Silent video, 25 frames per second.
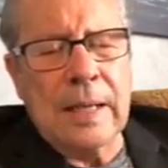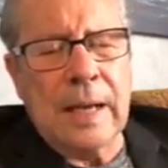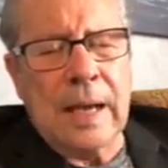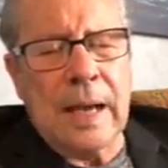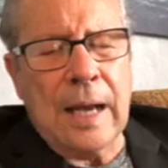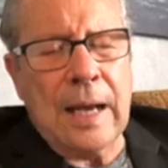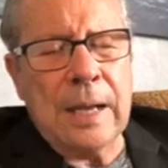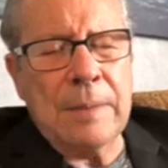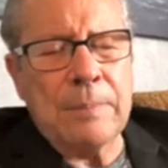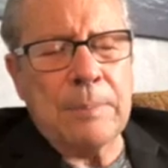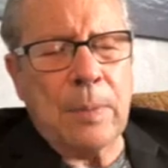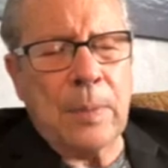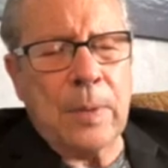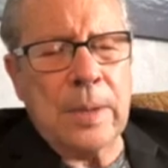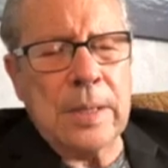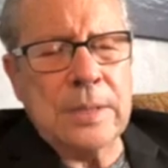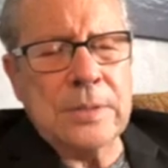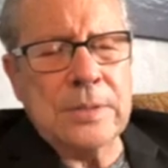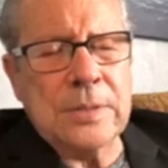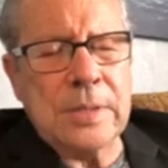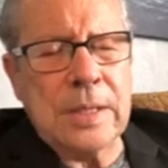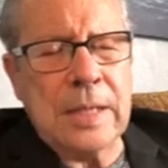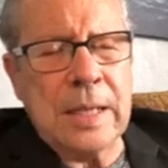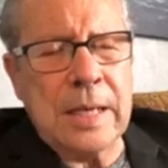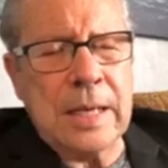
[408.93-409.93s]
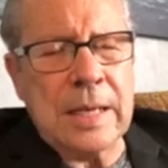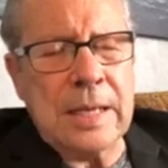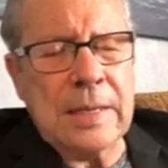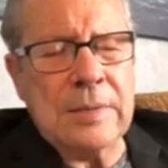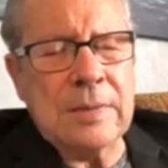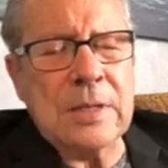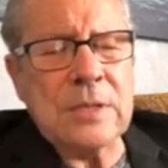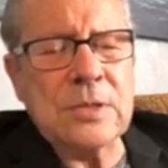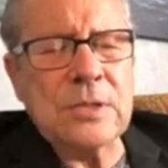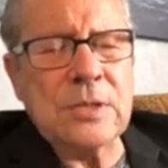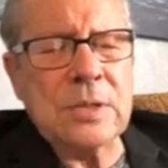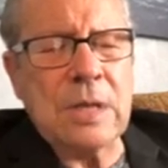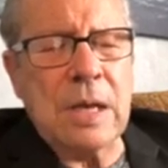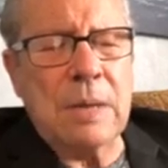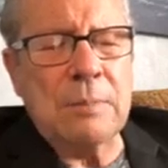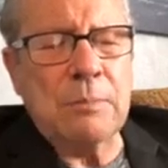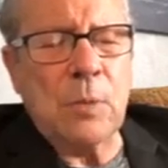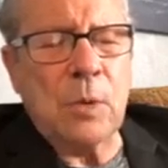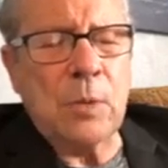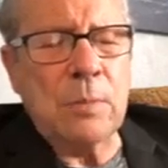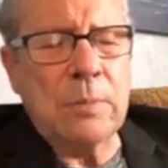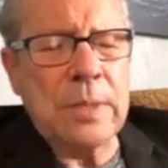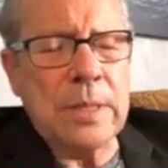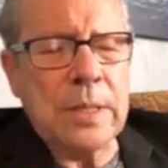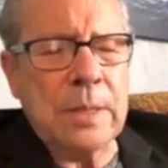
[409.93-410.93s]
I pray today that some
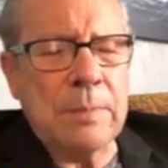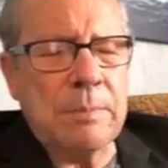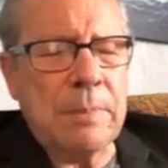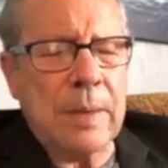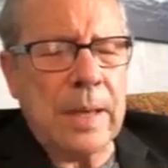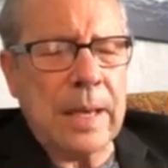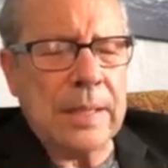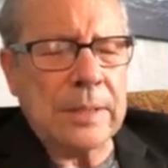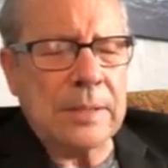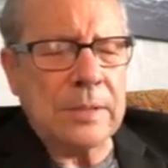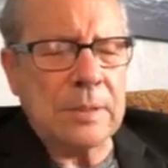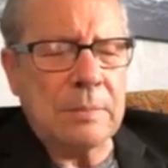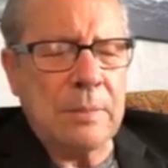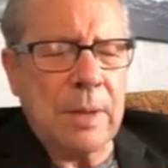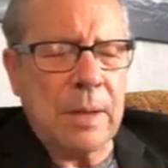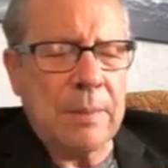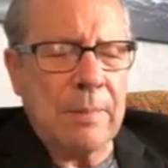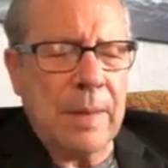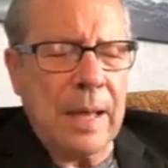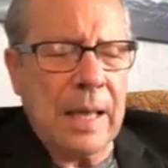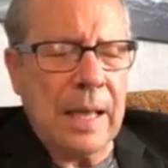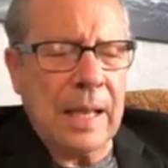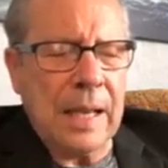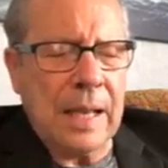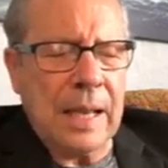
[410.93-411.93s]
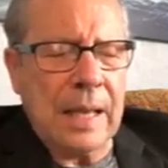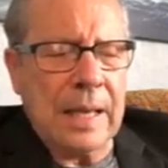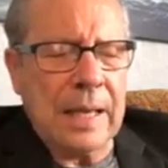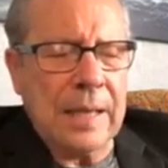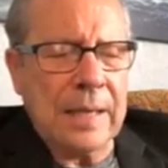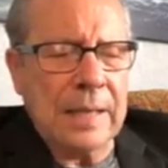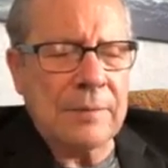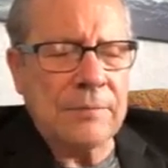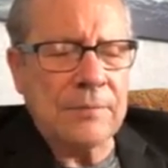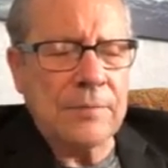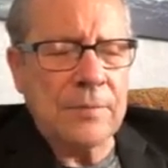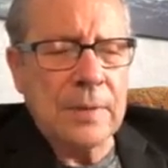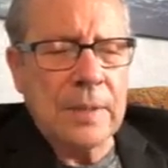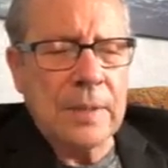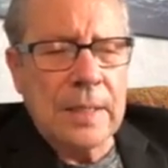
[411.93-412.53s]
will be impacted by my life.